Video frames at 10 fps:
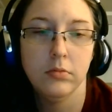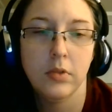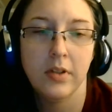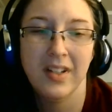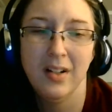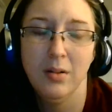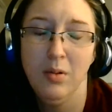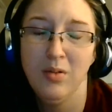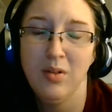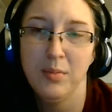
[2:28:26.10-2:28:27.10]
I think I
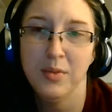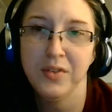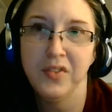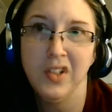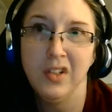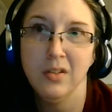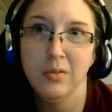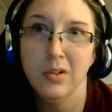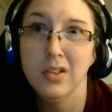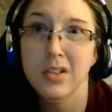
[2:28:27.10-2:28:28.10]
wrote almost 1,500
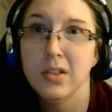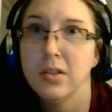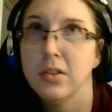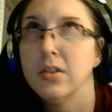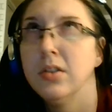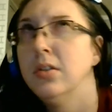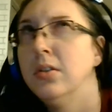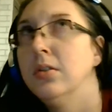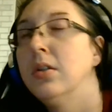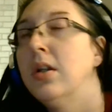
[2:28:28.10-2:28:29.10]
words.
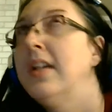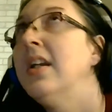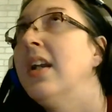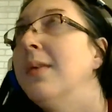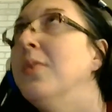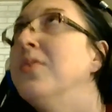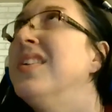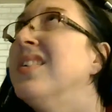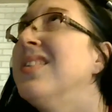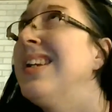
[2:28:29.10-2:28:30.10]
I did. I wrote
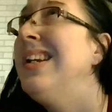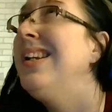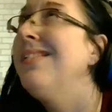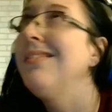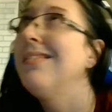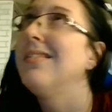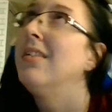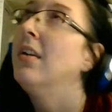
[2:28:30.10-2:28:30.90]
16.